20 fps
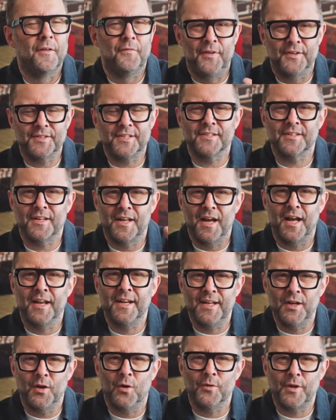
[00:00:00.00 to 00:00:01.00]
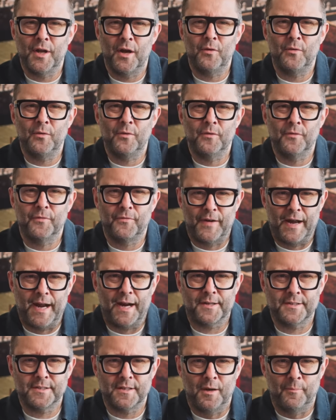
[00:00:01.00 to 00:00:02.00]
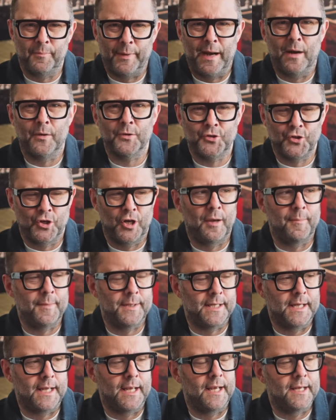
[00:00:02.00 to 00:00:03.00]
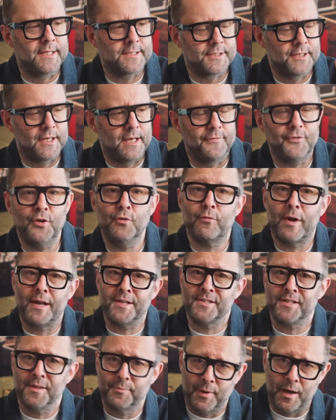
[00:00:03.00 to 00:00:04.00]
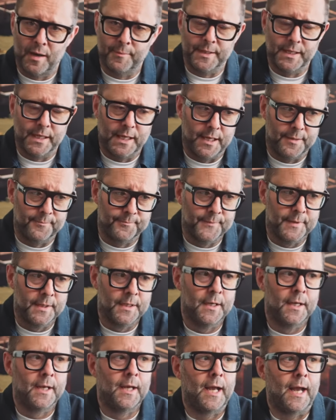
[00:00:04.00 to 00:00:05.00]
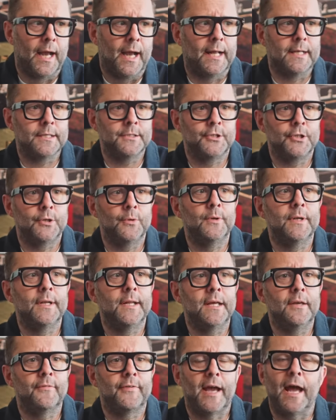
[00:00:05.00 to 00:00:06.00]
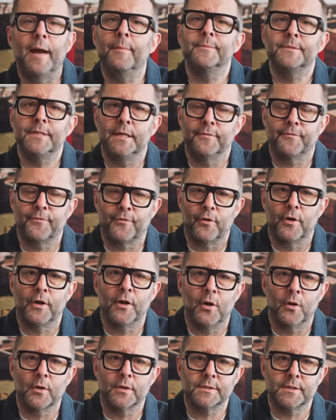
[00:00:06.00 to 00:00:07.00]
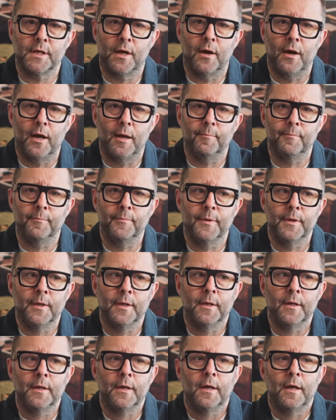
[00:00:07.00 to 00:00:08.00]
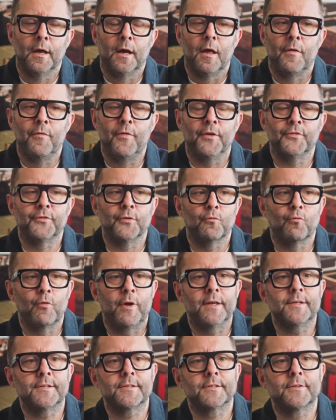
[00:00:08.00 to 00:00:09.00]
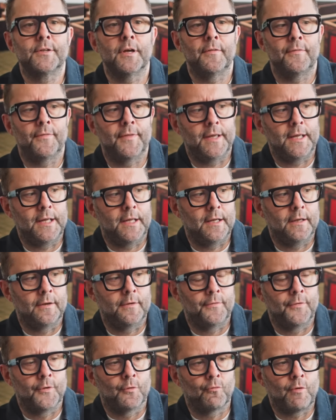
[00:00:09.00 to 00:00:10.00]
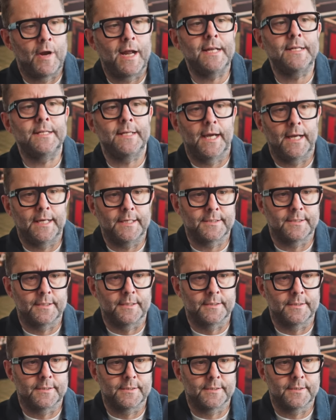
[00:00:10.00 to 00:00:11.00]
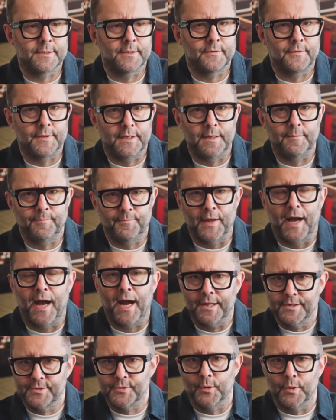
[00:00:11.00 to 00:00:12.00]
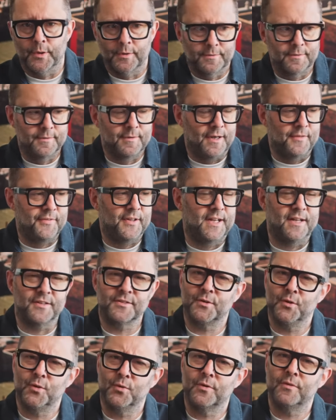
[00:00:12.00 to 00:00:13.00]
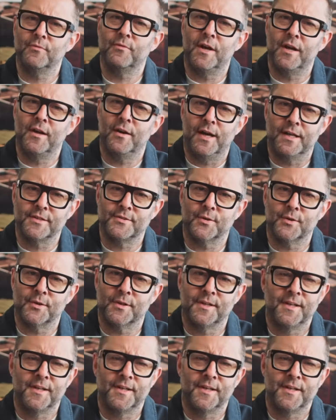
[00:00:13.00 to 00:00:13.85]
This is a little known fact about Germany, is that if you rent an apartment here and you leave it empty for a long time, there's a risk that the radiators, the Heizung, I think it's called, right? Heizung?